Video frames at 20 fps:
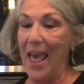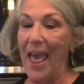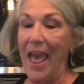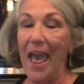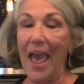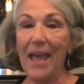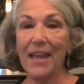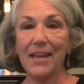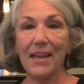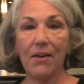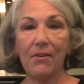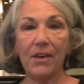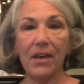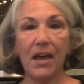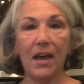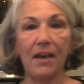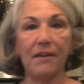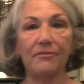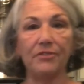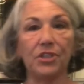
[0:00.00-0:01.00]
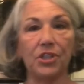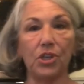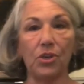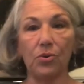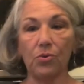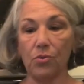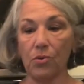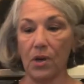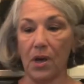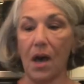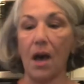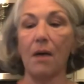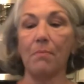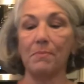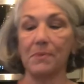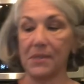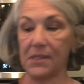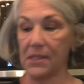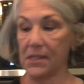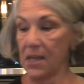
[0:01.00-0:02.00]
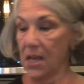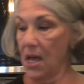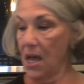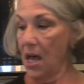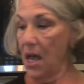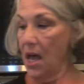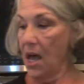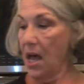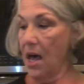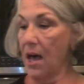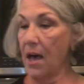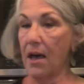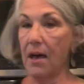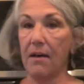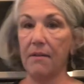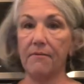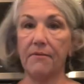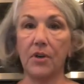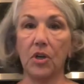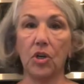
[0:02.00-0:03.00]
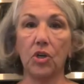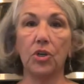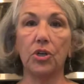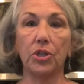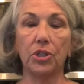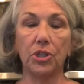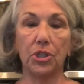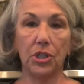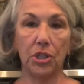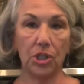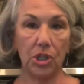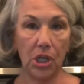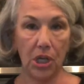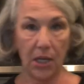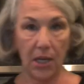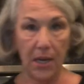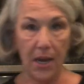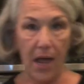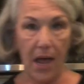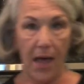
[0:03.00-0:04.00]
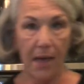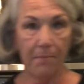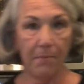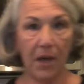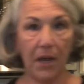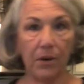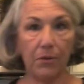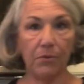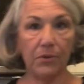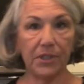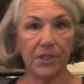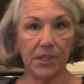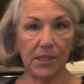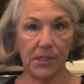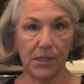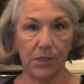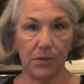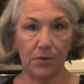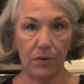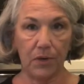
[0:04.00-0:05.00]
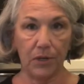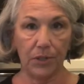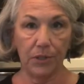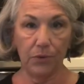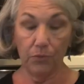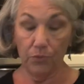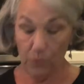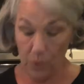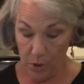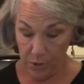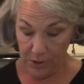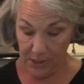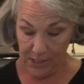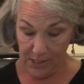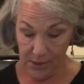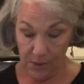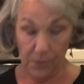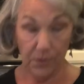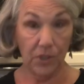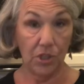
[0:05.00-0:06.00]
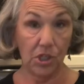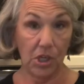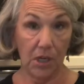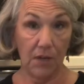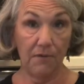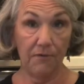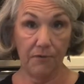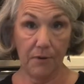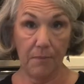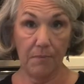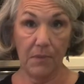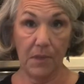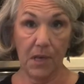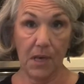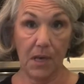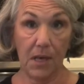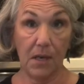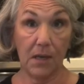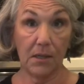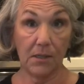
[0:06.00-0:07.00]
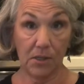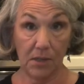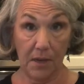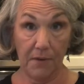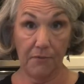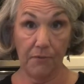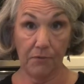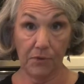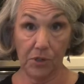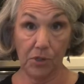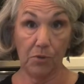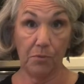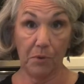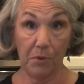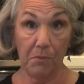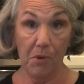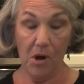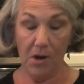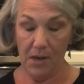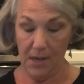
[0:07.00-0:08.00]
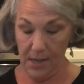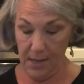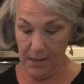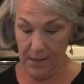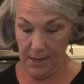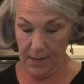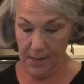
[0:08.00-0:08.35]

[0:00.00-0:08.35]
And now I have 2 cups of cooked chicken. I bought rotisserie chicken from the supermarket,